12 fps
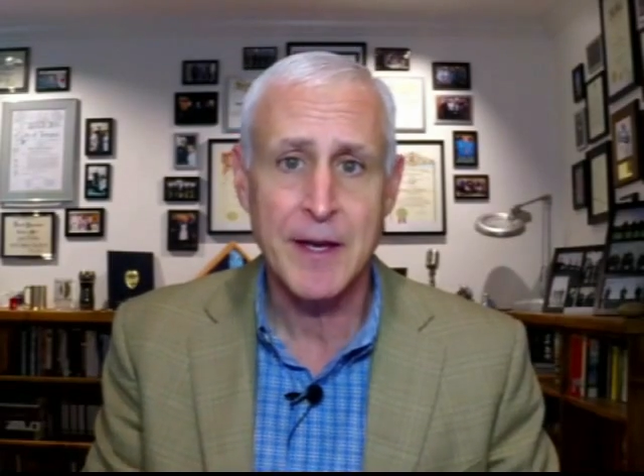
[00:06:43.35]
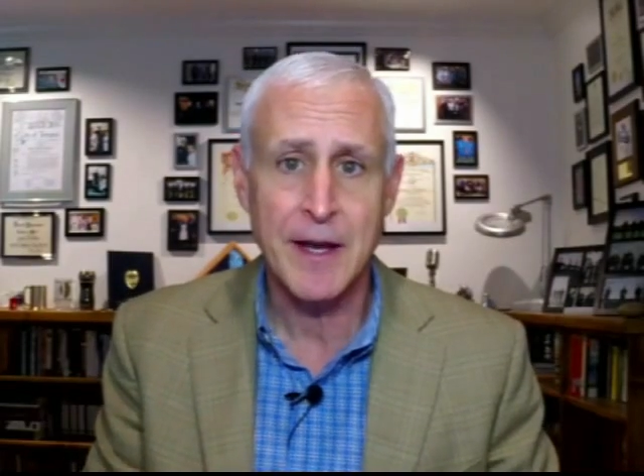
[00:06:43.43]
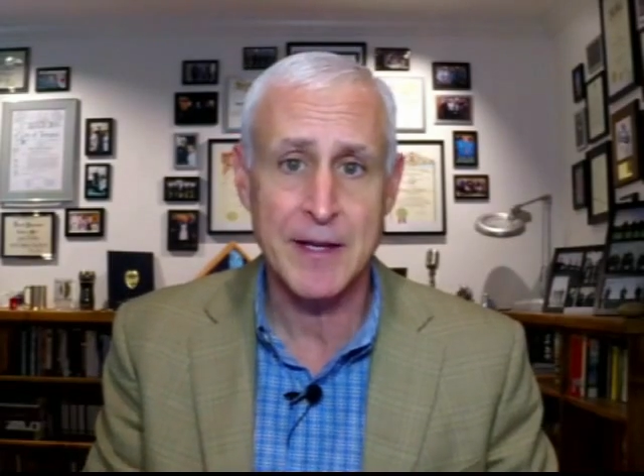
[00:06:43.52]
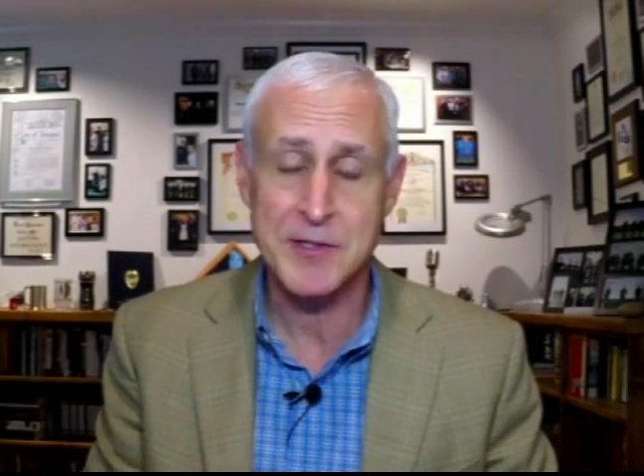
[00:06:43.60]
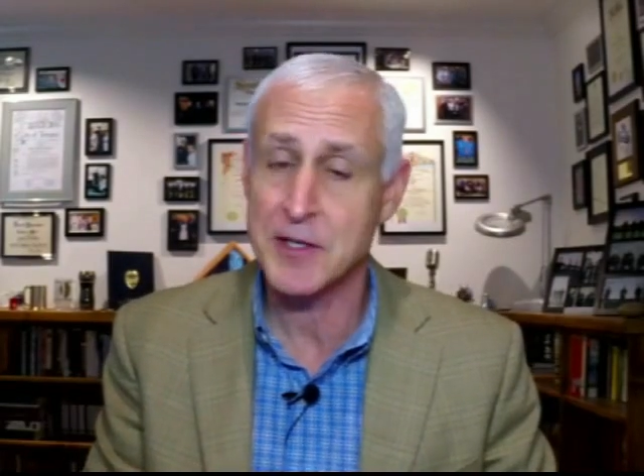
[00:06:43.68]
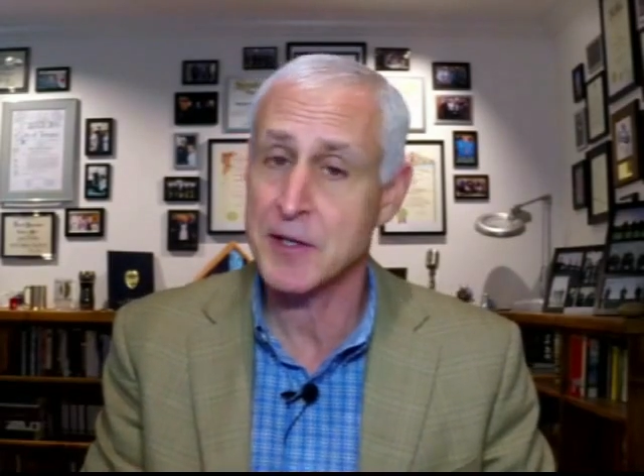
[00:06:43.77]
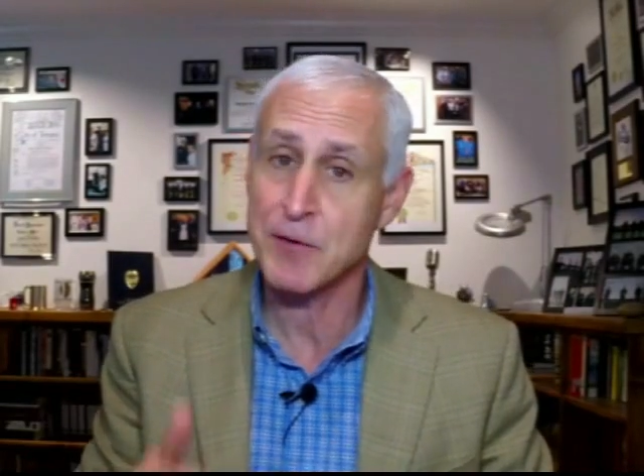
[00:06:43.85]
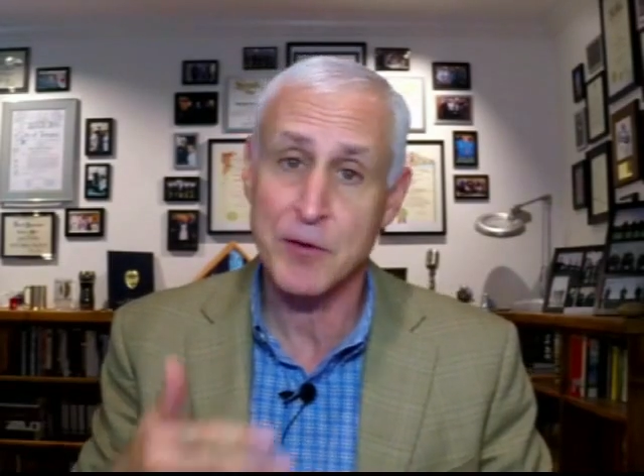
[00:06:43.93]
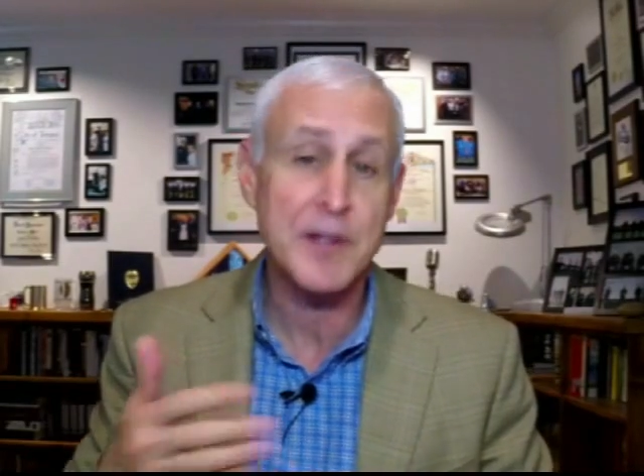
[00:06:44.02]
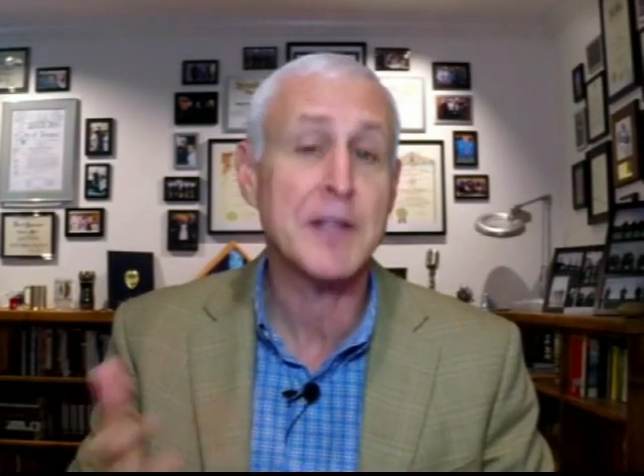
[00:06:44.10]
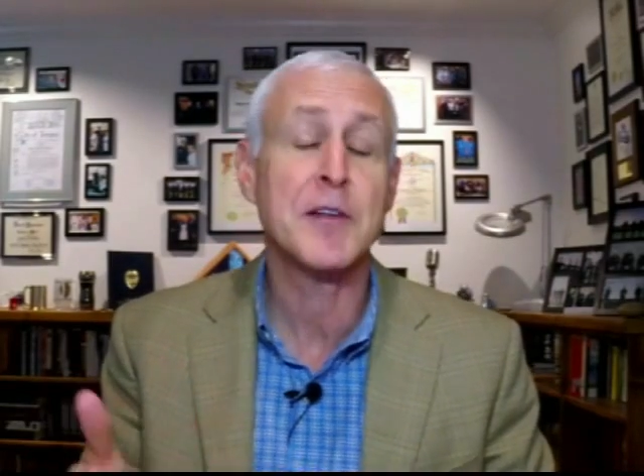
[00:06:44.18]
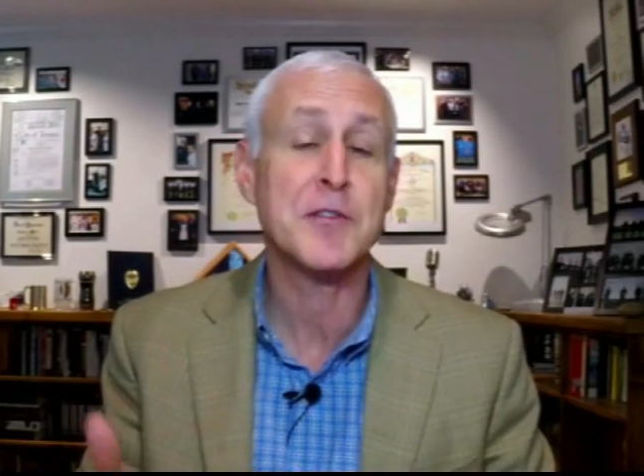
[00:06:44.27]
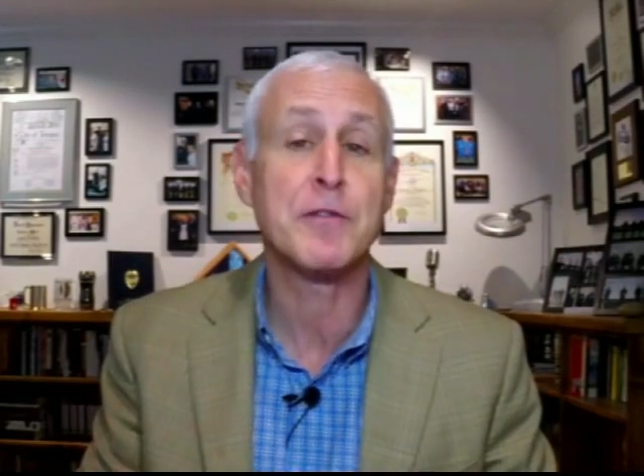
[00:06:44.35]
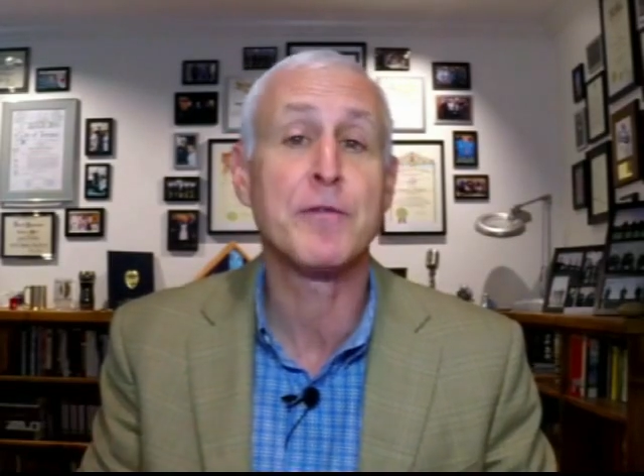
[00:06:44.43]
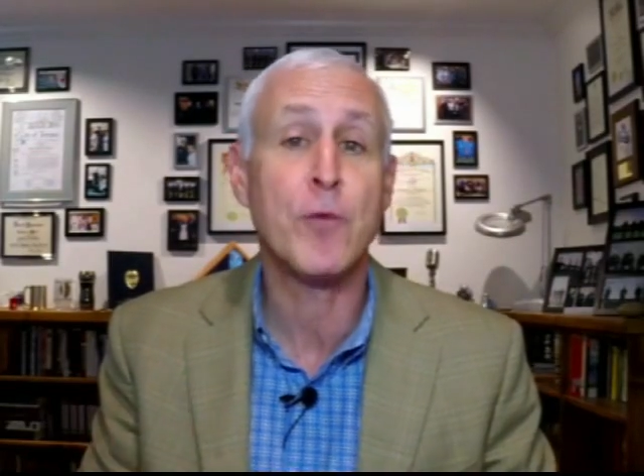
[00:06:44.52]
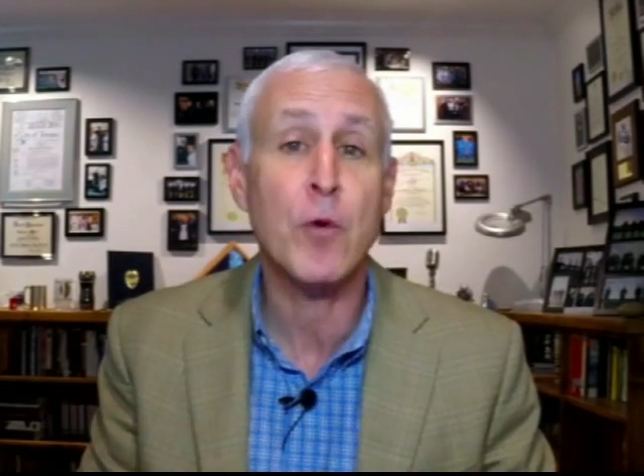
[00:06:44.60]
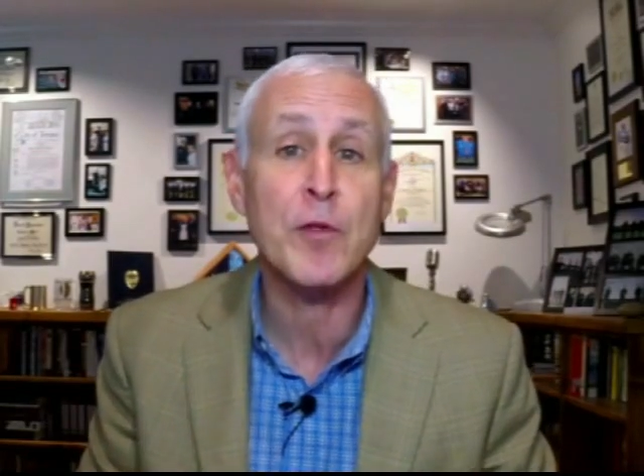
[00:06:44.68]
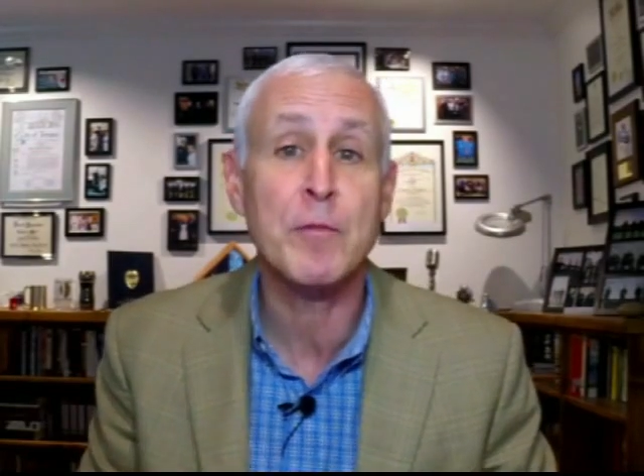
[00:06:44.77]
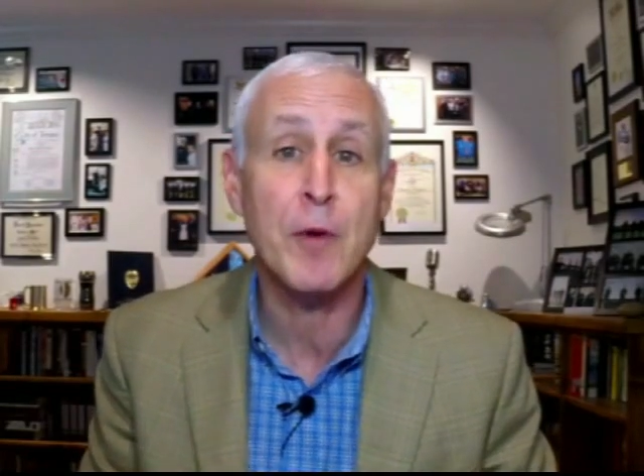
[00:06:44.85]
And I said, if you think there's a 4th